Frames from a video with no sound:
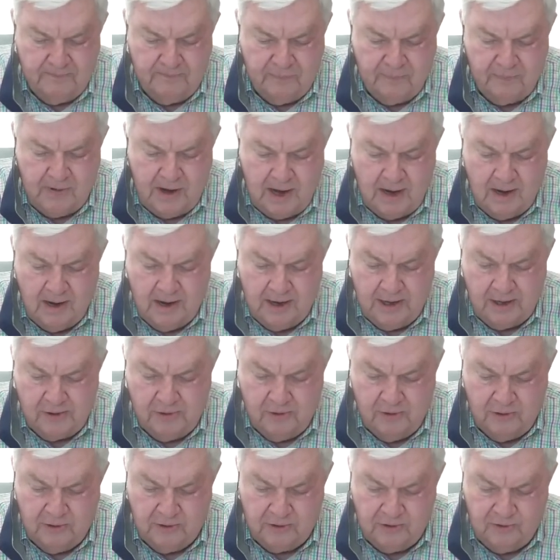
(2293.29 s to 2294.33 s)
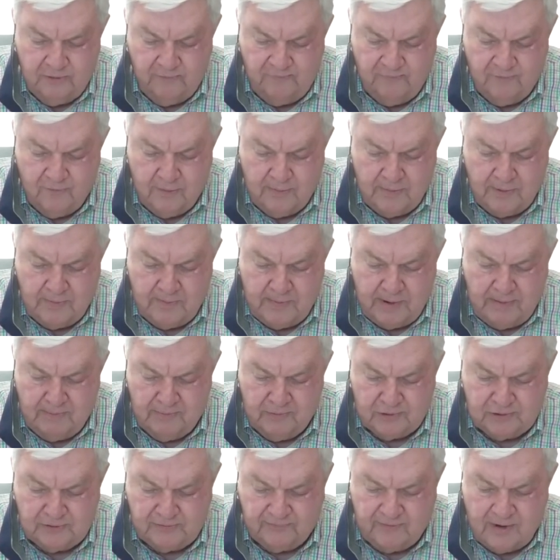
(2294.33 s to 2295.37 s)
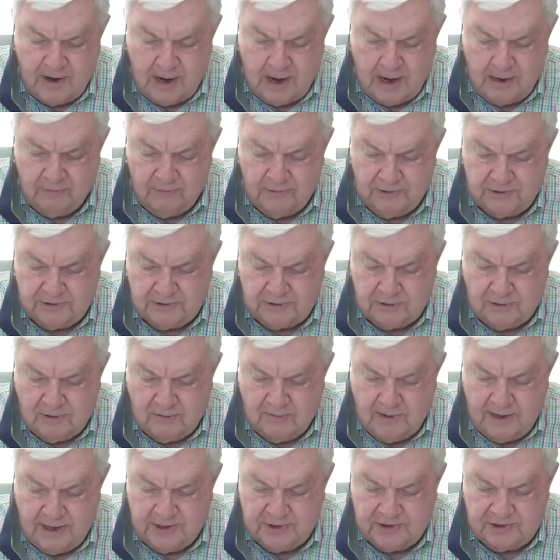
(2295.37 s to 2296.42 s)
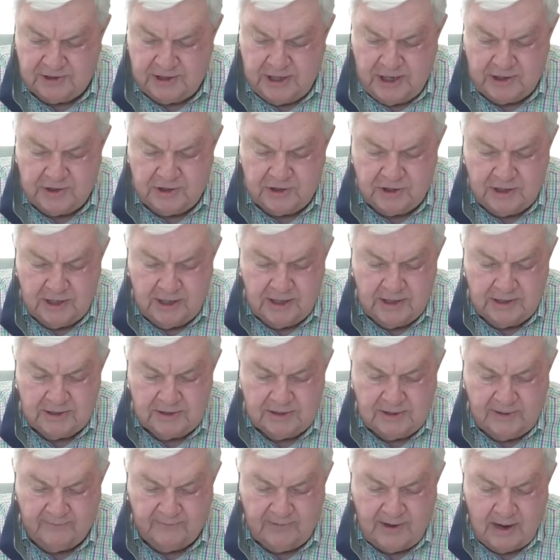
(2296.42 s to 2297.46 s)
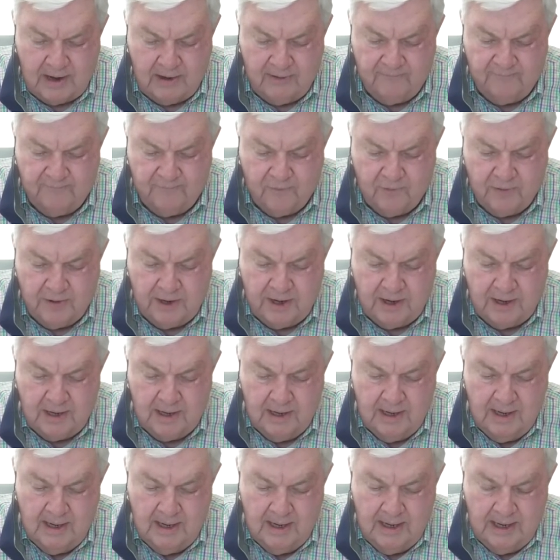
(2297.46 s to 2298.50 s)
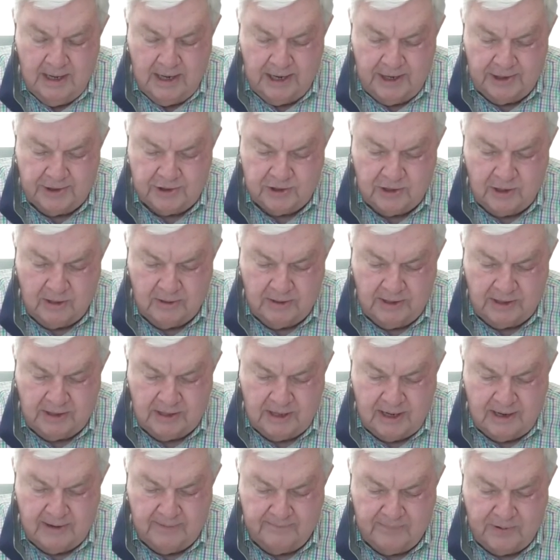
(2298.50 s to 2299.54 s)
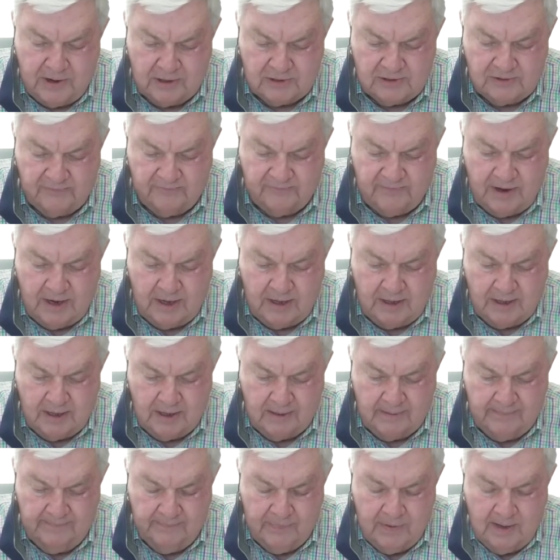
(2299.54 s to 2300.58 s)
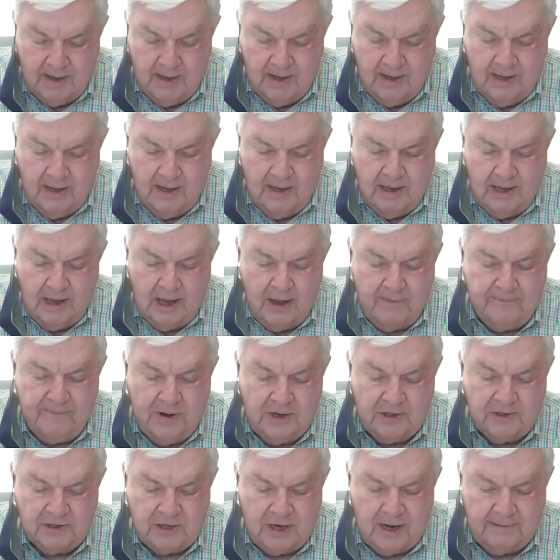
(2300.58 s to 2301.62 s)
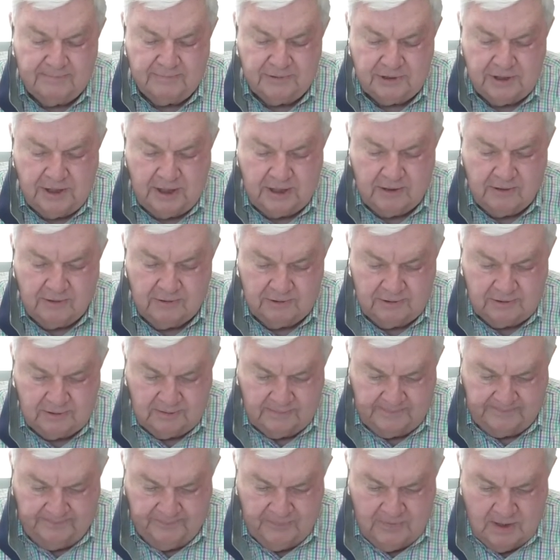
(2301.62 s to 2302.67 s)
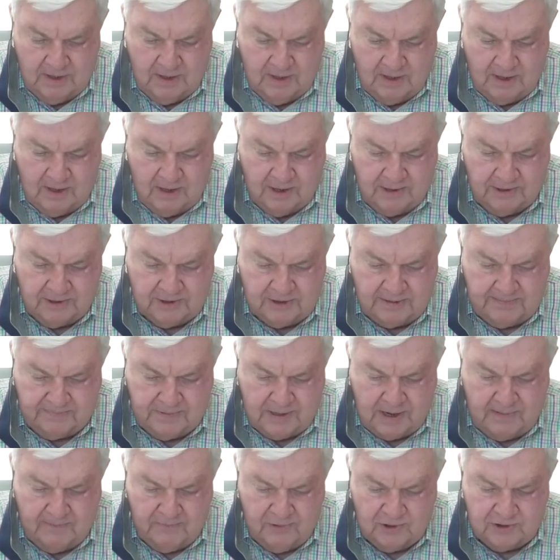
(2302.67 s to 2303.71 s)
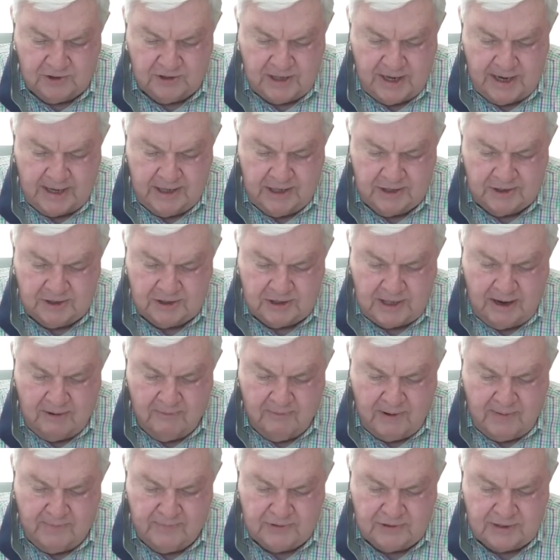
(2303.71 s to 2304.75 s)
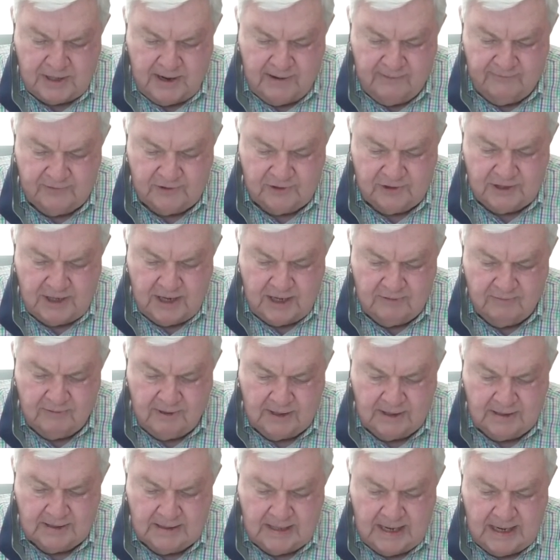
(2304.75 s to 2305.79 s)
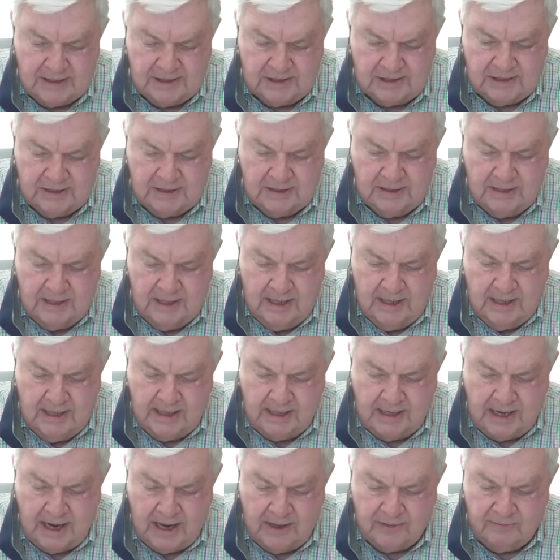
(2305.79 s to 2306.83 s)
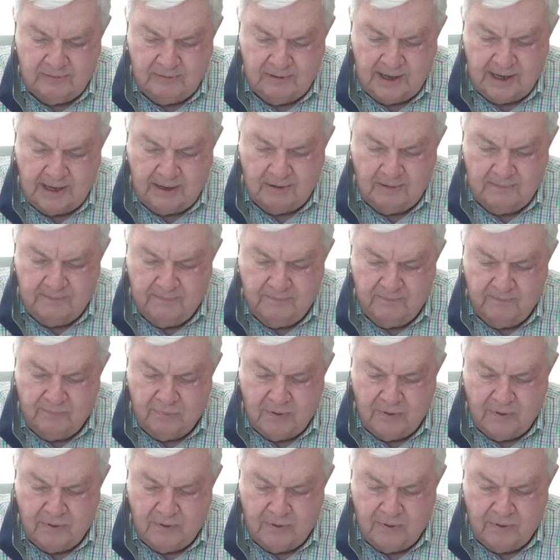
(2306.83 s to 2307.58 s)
The panel included 2 former members of Congress, Loretta Sanchez of California and Charlie Dent of Pennsylvania. Helping job seekers. On September the 2nd, State Representatives Cedric Denson, Catherine Ingram,